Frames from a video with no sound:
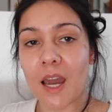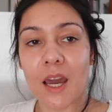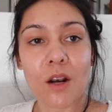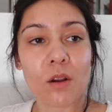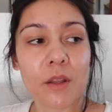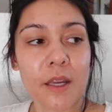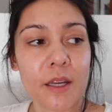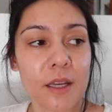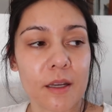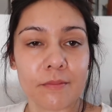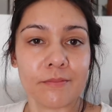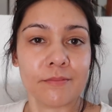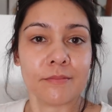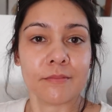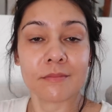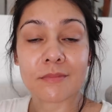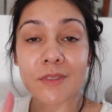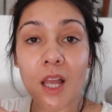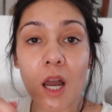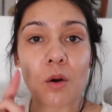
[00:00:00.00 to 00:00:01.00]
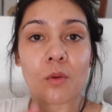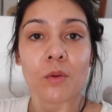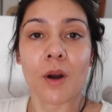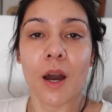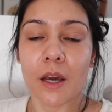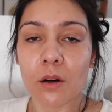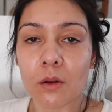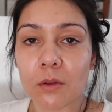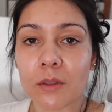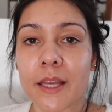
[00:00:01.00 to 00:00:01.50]
I don't like it. No,
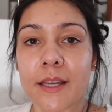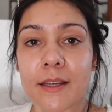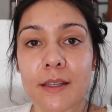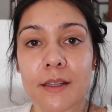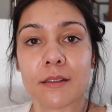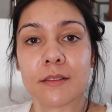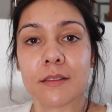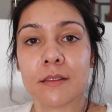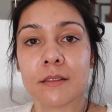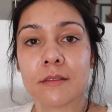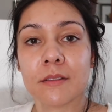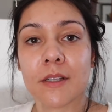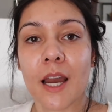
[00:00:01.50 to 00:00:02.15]
I don't like it.